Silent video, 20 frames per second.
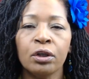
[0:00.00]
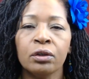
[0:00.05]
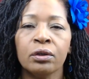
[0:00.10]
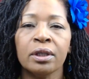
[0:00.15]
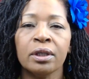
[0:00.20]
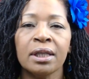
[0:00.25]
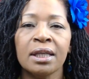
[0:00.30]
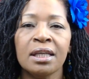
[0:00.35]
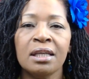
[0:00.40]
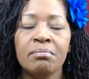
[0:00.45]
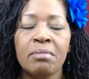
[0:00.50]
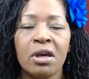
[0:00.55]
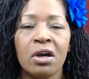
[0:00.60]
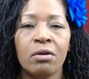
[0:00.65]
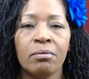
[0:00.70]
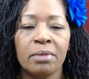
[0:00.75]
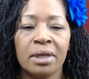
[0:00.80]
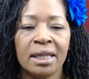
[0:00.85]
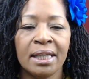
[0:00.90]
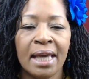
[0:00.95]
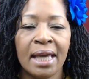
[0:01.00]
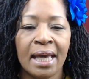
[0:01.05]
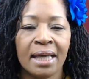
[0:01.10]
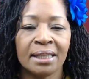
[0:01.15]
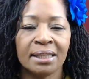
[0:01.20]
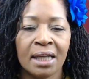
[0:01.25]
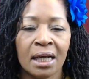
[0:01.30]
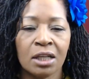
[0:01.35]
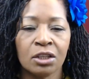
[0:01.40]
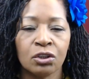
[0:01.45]
or you can email me
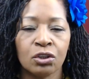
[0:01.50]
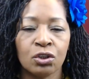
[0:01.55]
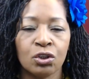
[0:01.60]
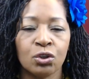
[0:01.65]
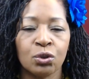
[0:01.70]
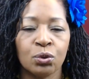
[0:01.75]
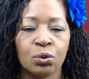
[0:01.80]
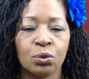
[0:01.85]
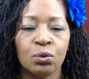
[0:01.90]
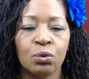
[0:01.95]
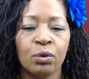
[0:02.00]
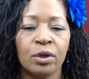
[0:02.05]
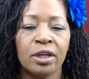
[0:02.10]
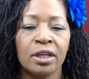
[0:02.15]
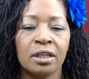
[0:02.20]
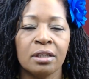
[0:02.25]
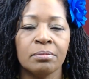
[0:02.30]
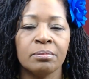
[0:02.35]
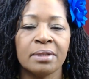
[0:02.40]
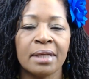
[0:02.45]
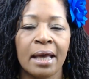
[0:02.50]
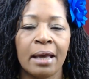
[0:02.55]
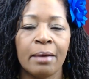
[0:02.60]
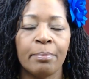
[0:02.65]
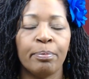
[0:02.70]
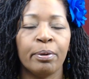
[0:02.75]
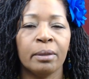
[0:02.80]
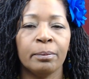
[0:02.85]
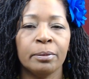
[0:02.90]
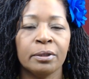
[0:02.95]
at drjewelwilliams
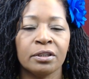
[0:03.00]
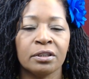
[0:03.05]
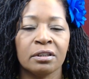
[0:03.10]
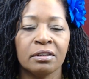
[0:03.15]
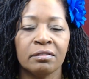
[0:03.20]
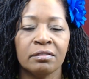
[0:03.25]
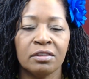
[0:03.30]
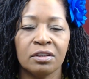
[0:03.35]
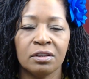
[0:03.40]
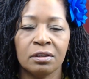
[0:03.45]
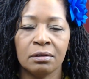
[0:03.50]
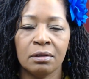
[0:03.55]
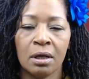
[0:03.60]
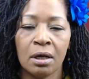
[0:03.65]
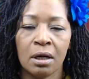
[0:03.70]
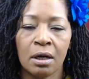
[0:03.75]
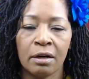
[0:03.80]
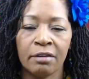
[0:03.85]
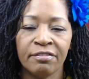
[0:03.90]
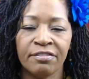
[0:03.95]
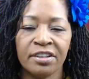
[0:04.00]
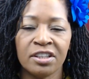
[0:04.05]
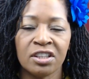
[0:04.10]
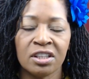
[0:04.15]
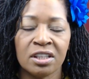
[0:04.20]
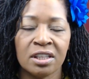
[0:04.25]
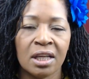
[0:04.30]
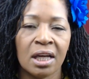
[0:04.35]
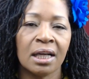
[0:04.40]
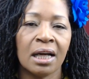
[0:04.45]
at
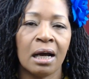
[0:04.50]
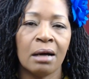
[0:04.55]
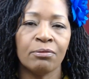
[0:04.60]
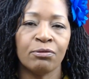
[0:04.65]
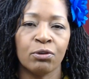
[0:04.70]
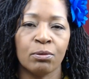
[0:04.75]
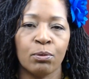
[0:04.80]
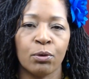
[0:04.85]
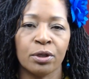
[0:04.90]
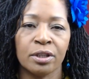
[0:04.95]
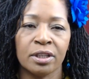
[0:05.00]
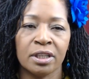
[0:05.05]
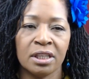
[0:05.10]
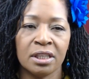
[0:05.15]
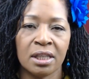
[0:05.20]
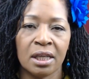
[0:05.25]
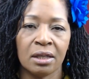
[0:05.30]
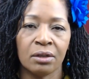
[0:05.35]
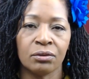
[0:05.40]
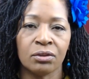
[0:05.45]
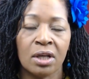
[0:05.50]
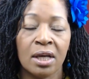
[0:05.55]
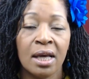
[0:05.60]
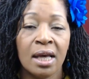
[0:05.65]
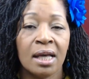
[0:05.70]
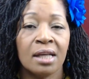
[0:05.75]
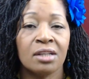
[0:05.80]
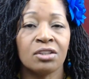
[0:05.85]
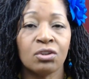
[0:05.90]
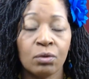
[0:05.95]
publishthevision.com for more details.
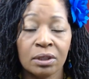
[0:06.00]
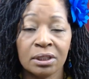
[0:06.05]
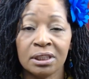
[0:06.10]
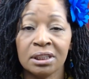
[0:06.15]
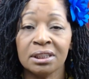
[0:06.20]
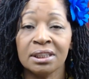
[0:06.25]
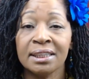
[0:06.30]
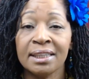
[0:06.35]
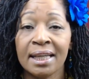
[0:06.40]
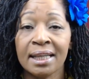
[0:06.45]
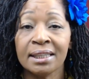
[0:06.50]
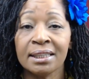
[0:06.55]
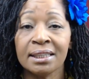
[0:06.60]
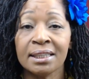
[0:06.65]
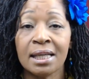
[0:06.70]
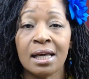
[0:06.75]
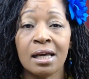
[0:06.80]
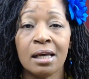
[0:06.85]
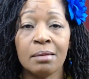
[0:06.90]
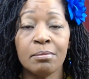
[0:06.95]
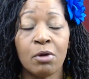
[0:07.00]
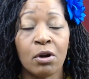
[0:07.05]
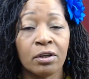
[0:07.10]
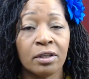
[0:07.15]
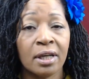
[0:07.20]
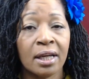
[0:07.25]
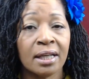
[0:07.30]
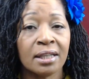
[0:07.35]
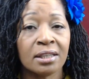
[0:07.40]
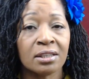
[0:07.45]
And so until the next time,
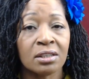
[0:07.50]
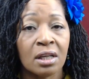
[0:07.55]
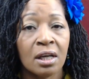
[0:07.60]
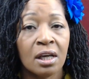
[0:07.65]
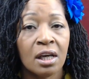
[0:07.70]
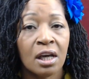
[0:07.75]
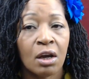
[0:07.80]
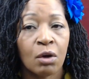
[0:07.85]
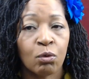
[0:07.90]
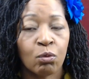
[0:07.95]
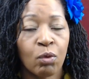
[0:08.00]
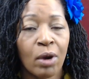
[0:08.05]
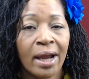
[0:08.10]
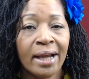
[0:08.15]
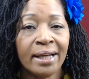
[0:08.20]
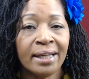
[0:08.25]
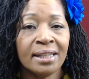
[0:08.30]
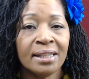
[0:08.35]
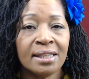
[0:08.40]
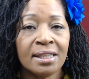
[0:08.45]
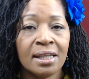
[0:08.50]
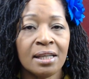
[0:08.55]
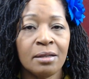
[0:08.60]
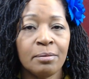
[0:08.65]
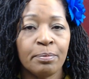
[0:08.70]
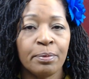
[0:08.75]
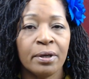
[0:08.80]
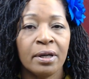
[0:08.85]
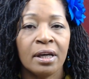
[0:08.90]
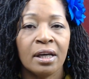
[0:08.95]
our next writing
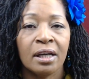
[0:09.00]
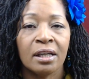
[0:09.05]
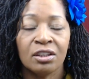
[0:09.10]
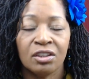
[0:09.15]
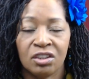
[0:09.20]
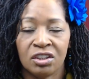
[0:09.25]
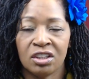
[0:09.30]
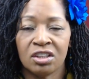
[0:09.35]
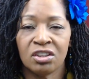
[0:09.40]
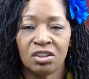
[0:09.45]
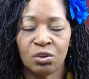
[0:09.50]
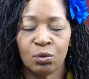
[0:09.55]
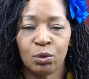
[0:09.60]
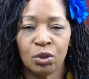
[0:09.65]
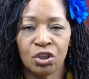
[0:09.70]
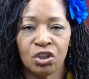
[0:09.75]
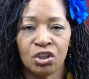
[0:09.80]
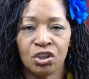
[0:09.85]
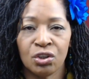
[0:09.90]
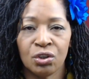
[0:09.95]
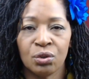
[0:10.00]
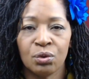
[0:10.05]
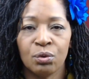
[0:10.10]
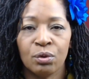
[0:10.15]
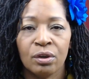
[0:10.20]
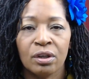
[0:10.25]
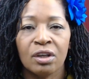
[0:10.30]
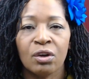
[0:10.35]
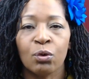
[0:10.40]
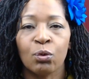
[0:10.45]
tip, this is what you
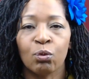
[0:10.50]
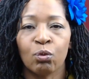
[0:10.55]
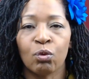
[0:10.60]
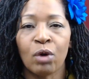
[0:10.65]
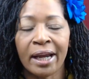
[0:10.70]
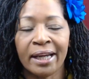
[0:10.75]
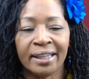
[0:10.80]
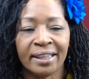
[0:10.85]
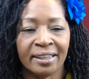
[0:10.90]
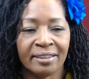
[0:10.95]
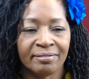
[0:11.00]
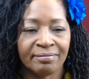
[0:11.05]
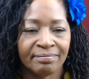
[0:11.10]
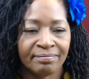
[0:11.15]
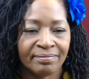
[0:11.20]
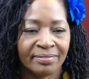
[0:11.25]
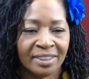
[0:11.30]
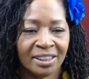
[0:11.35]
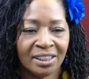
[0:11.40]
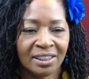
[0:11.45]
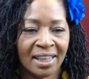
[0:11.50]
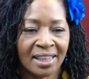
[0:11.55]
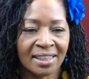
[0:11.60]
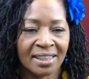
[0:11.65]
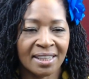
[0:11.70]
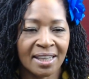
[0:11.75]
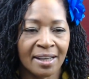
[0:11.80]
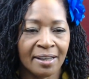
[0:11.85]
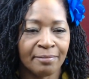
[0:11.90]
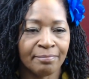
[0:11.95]
do. Write it. Till
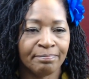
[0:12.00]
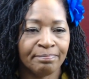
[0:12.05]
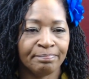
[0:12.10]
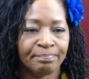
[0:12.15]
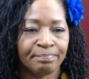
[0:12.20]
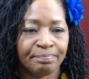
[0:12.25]
next time.